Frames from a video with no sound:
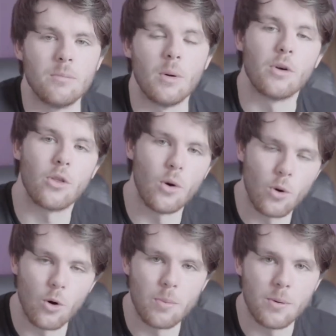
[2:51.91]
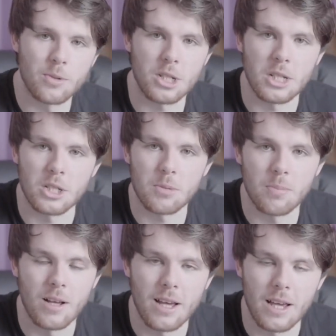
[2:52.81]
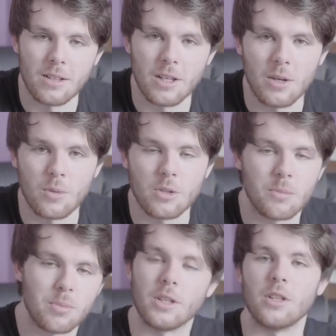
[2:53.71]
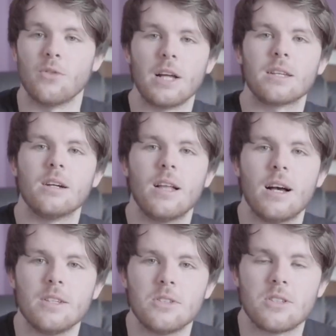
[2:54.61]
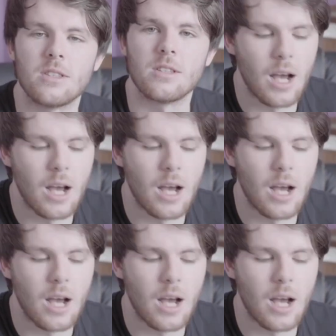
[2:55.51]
But with all hope of seeing Split early, it was completely radicalised.